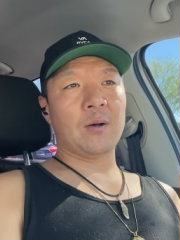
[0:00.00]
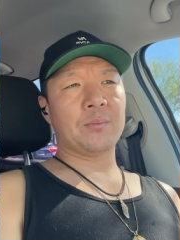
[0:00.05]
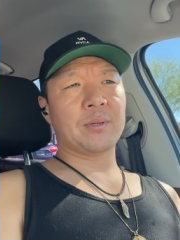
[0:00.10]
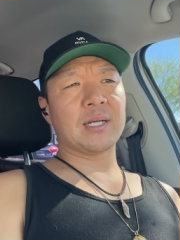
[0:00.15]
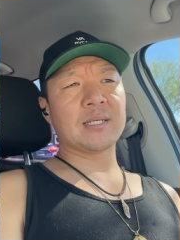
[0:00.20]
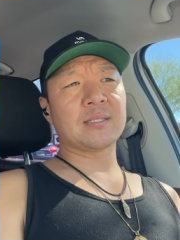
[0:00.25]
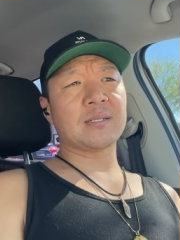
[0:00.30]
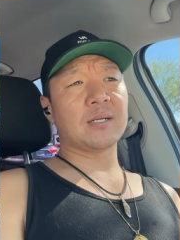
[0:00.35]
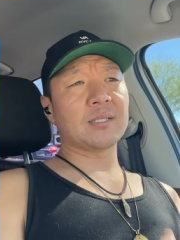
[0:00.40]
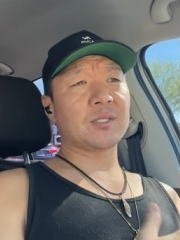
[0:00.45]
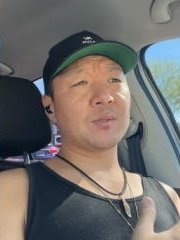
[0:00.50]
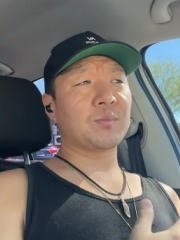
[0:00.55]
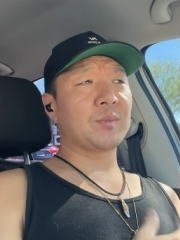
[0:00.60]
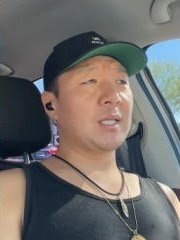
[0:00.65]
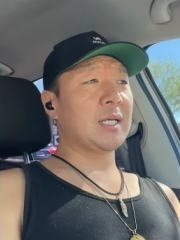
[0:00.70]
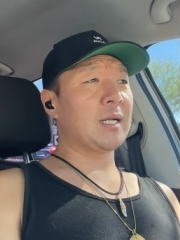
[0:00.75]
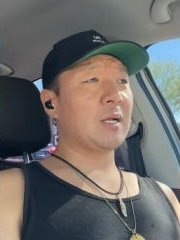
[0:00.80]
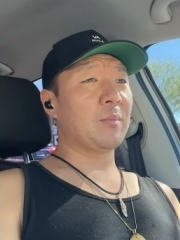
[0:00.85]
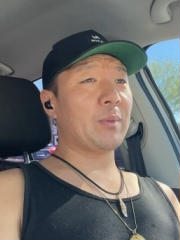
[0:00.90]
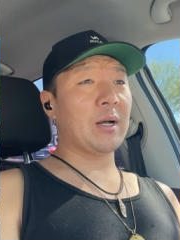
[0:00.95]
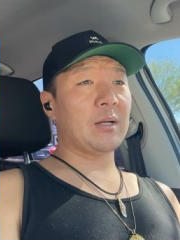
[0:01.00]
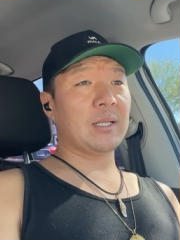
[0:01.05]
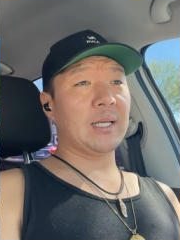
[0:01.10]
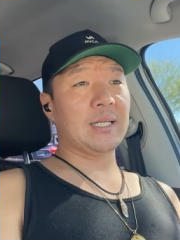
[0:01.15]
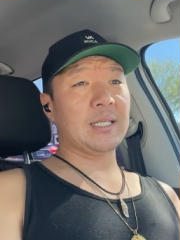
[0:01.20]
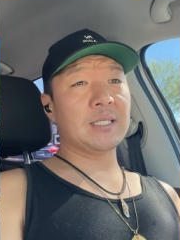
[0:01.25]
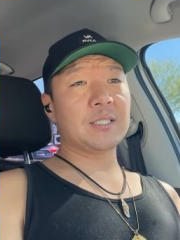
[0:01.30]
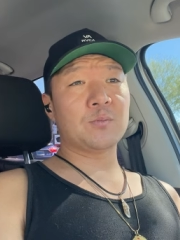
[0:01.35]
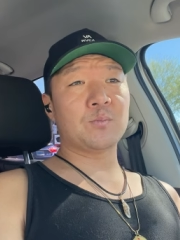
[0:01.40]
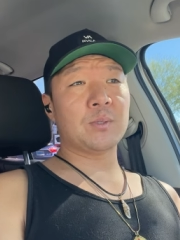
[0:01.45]
But I saw something about
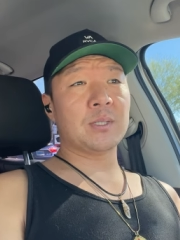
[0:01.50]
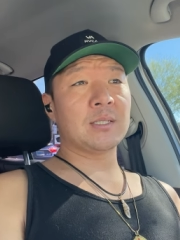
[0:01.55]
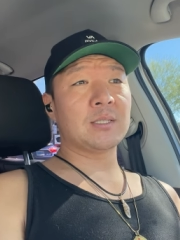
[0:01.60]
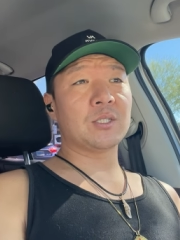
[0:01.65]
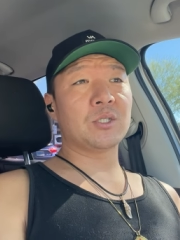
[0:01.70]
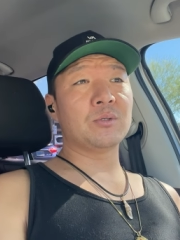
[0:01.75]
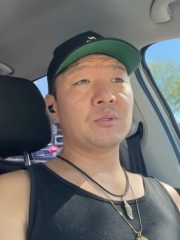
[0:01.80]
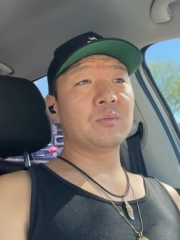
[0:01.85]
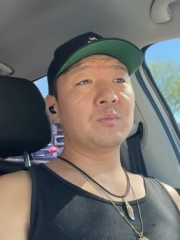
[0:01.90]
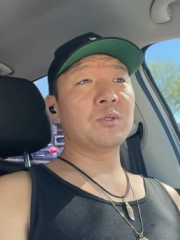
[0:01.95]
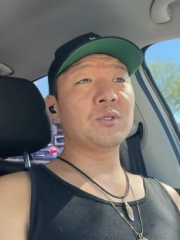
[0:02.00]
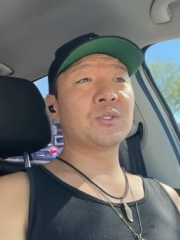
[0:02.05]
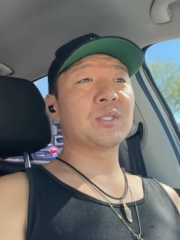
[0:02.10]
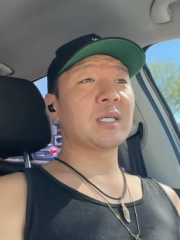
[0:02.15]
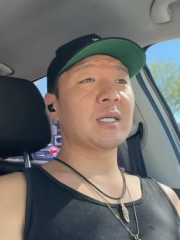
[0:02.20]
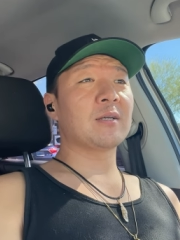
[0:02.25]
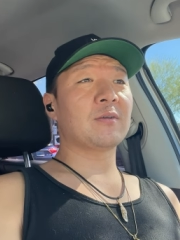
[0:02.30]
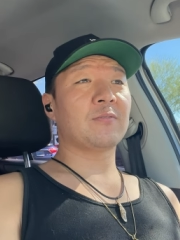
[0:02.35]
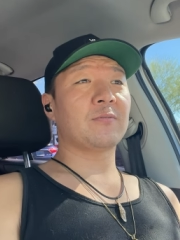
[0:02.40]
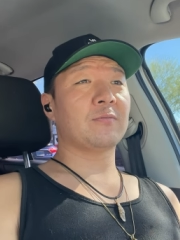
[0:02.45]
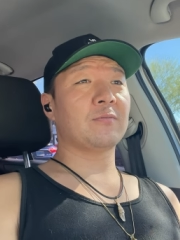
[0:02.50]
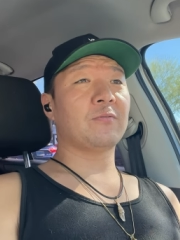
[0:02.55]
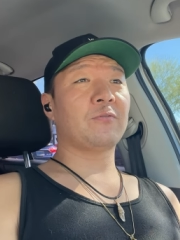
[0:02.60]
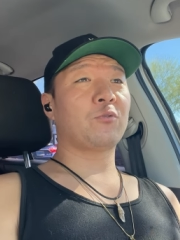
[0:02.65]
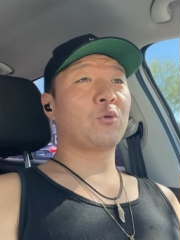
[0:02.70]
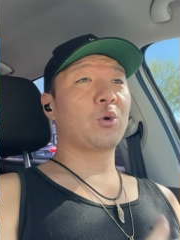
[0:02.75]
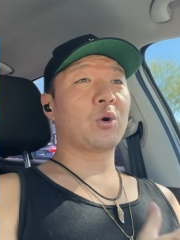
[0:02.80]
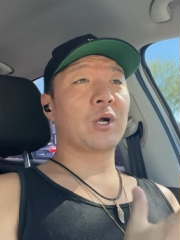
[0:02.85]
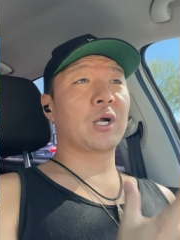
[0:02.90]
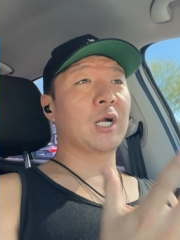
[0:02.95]
like he's been doing music
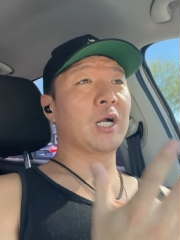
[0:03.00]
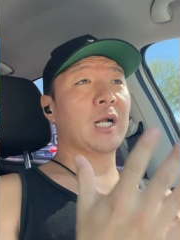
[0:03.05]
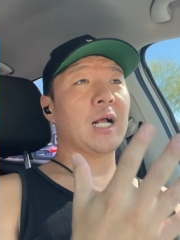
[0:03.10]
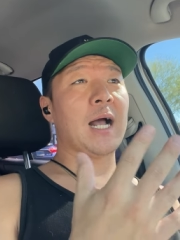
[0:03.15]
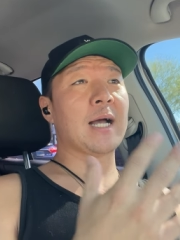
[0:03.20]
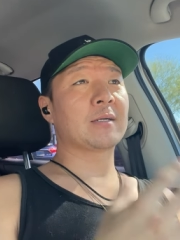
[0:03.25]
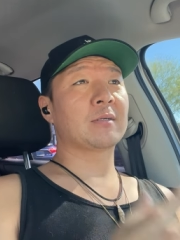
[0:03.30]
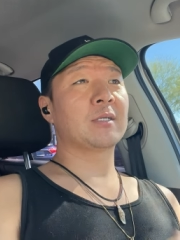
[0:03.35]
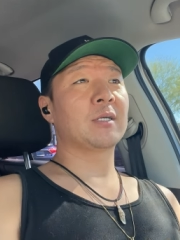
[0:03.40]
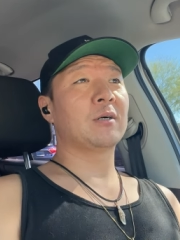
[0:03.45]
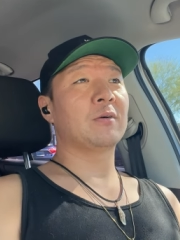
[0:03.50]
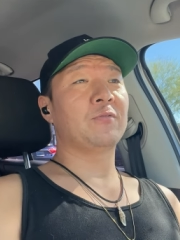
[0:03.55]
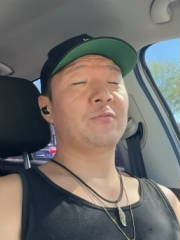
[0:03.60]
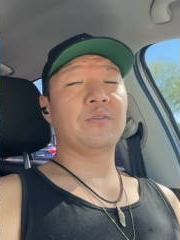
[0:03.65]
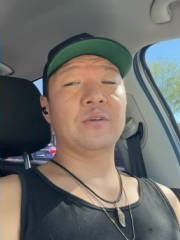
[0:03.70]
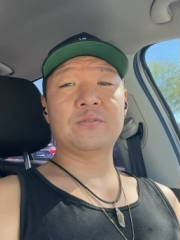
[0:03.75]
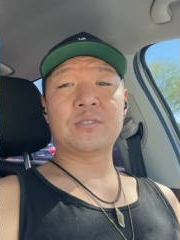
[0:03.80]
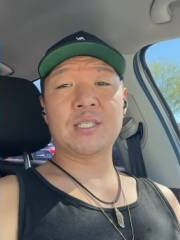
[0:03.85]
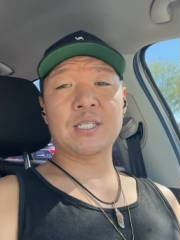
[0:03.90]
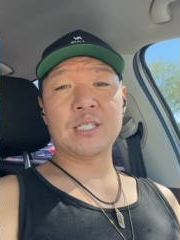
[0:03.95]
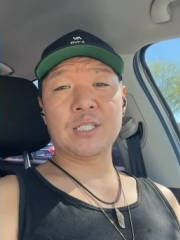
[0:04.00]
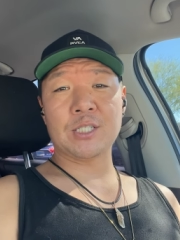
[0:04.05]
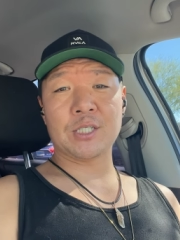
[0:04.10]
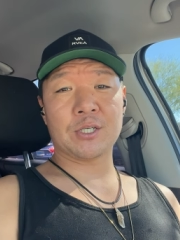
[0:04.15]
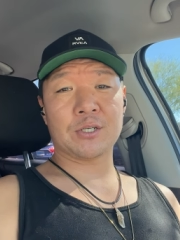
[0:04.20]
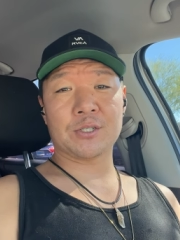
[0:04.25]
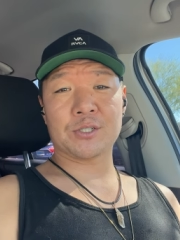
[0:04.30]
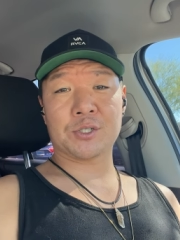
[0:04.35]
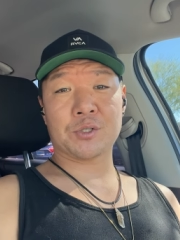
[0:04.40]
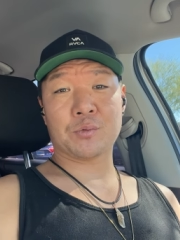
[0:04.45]
for, I don't know, 15
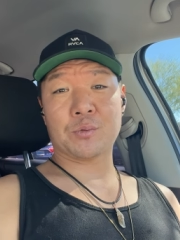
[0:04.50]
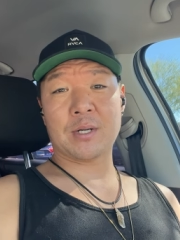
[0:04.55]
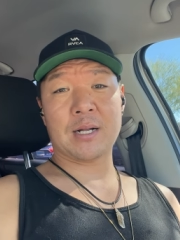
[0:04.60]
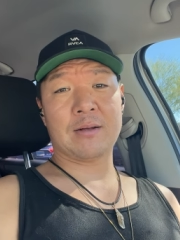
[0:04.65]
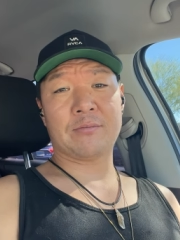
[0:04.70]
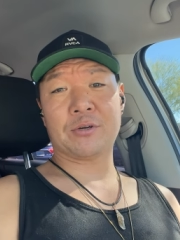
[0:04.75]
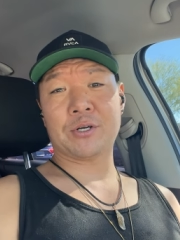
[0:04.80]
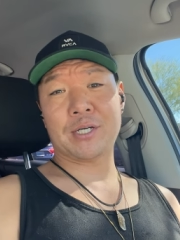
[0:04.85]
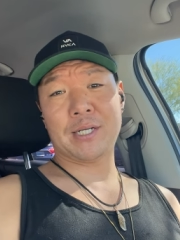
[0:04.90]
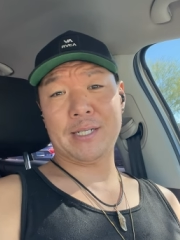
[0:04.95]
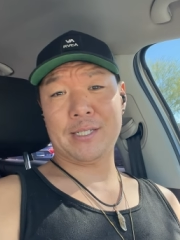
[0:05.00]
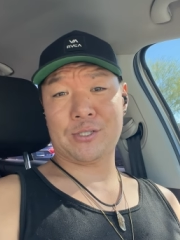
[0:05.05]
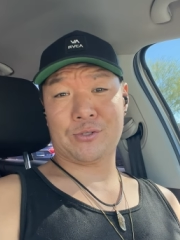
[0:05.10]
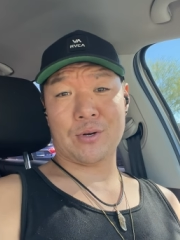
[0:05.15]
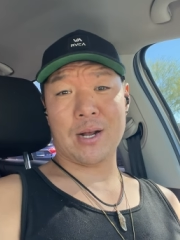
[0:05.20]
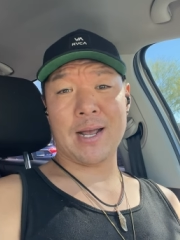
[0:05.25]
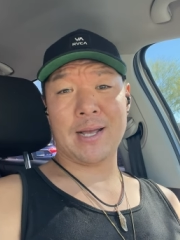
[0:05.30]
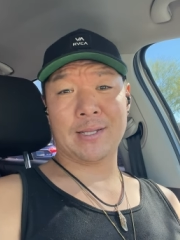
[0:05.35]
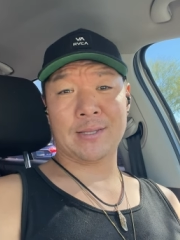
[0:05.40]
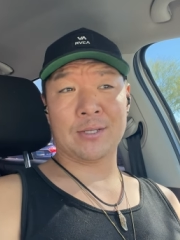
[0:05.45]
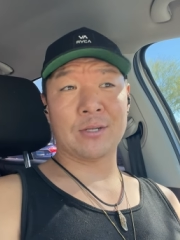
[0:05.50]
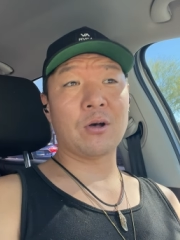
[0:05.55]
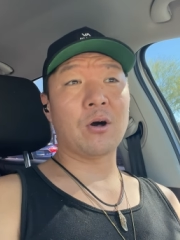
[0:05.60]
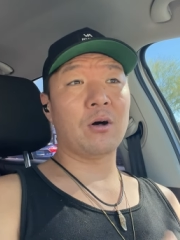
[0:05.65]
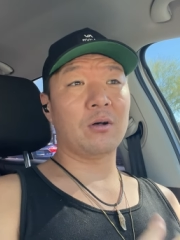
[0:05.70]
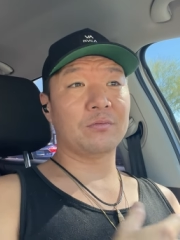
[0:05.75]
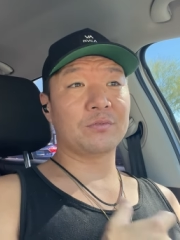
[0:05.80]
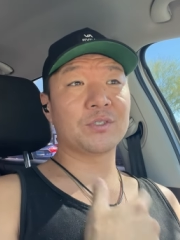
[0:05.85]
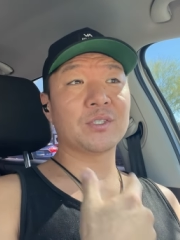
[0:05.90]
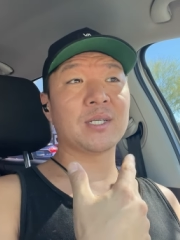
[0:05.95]
years or whatever it is, right? And then
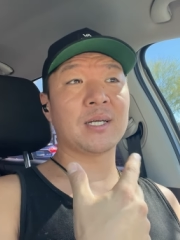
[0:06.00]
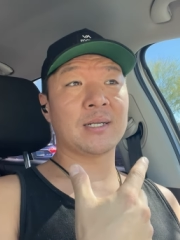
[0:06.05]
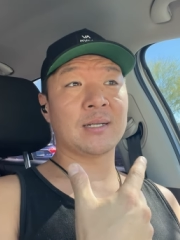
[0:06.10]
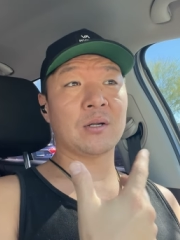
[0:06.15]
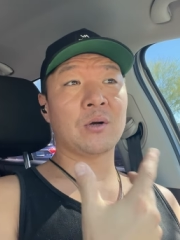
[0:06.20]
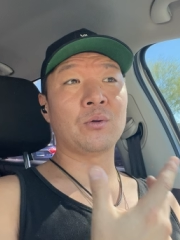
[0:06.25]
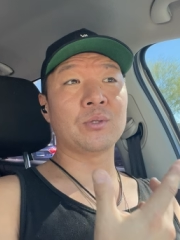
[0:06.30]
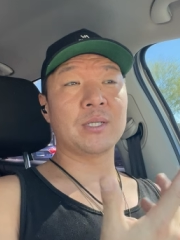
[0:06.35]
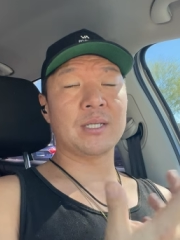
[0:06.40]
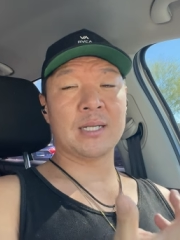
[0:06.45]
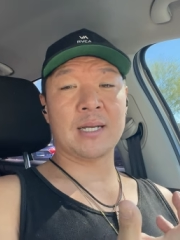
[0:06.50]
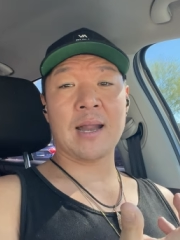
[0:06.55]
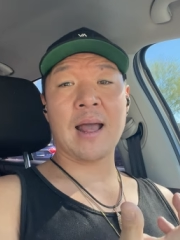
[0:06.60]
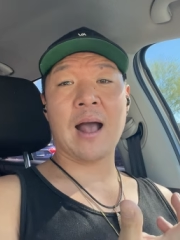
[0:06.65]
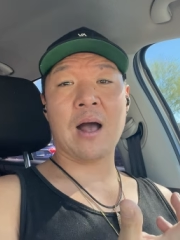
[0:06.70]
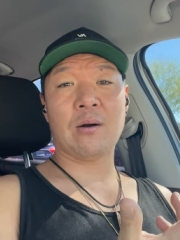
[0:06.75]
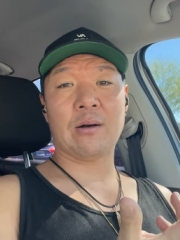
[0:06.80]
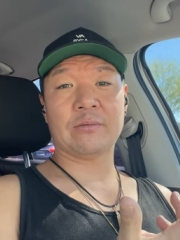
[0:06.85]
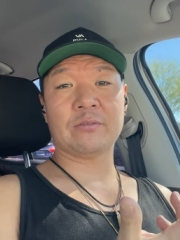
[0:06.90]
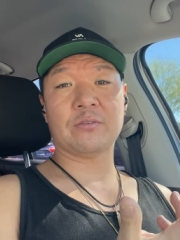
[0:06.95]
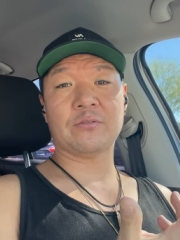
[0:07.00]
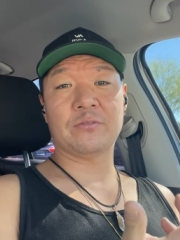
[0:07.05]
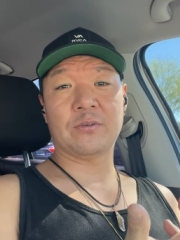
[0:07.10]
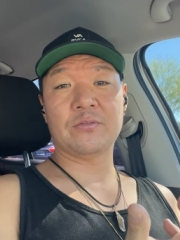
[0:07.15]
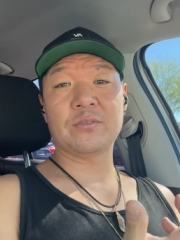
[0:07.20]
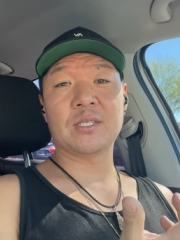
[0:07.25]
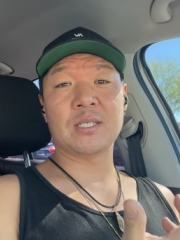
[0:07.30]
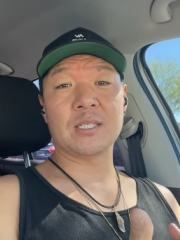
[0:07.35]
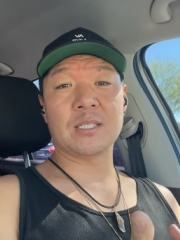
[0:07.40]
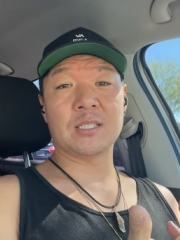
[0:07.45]
all of a sudden, only now after
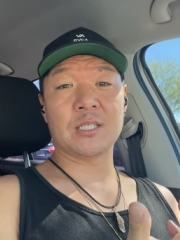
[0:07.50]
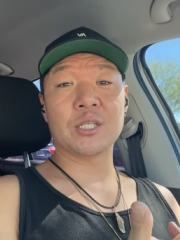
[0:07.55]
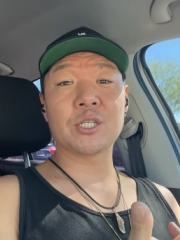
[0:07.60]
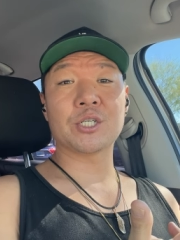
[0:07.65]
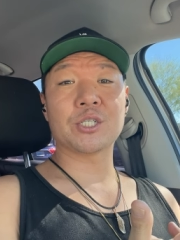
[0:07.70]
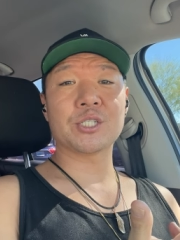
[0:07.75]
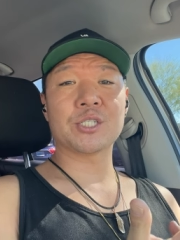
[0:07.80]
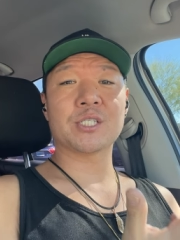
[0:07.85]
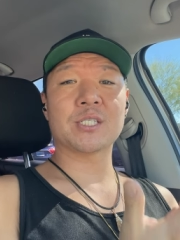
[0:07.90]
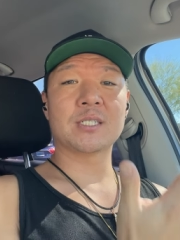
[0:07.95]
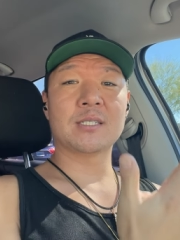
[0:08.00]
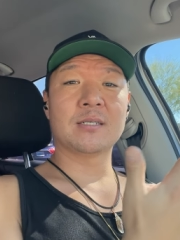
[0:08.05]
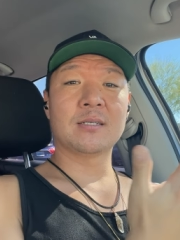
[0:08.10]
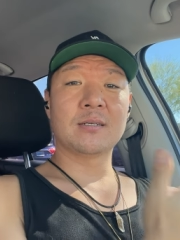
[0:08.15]
15 years